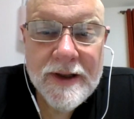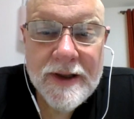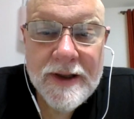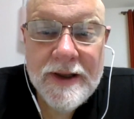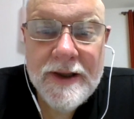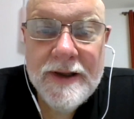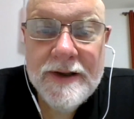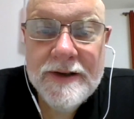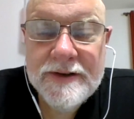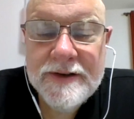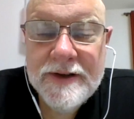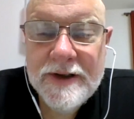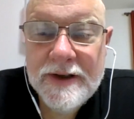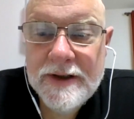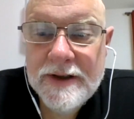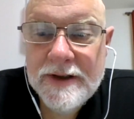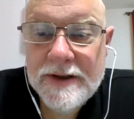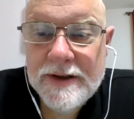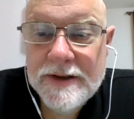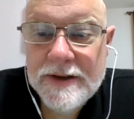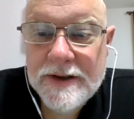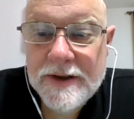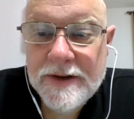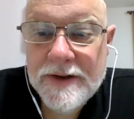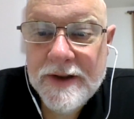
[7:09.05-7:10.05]
easy
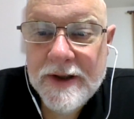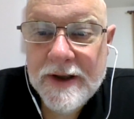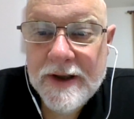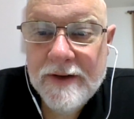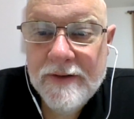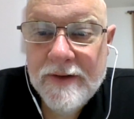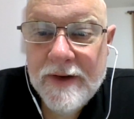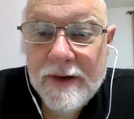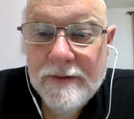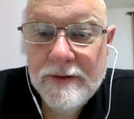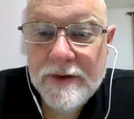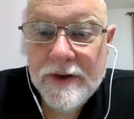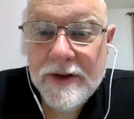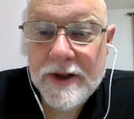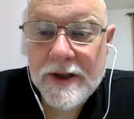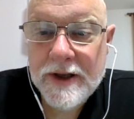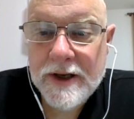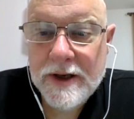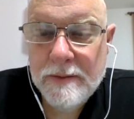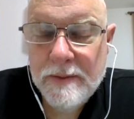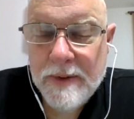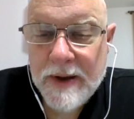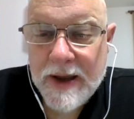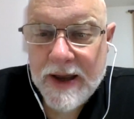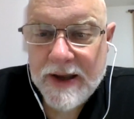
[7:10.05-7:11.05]
to think of everything in
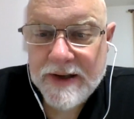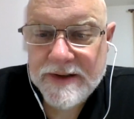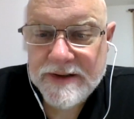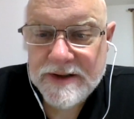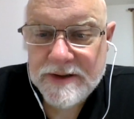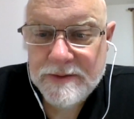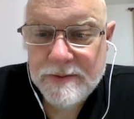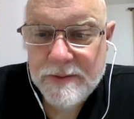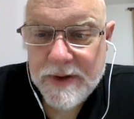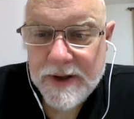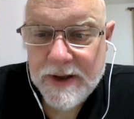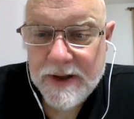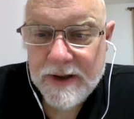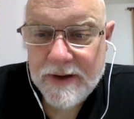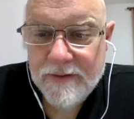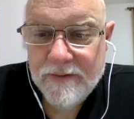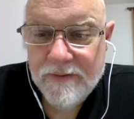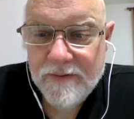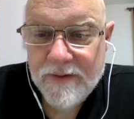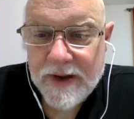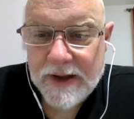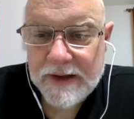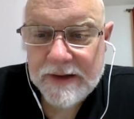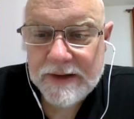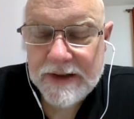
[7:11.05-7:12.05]
the past as being
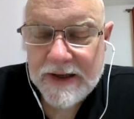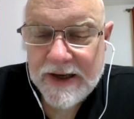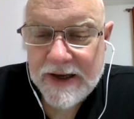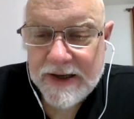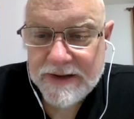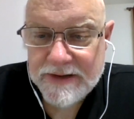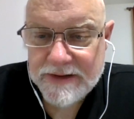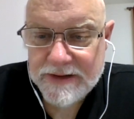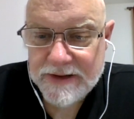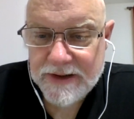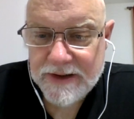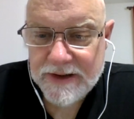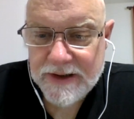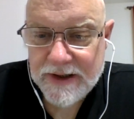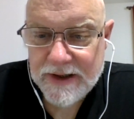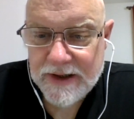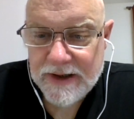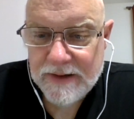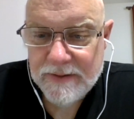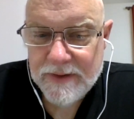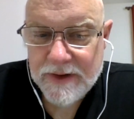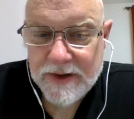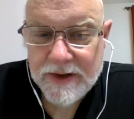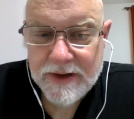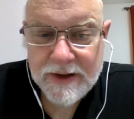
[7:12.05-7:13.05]
fantastic and
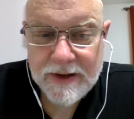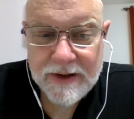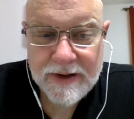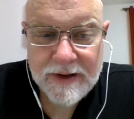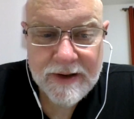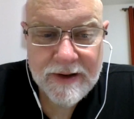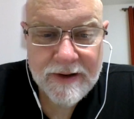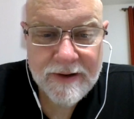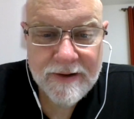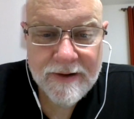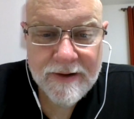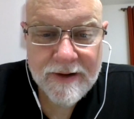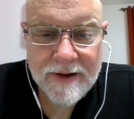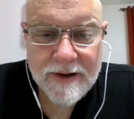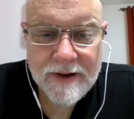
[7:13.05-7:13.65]
everything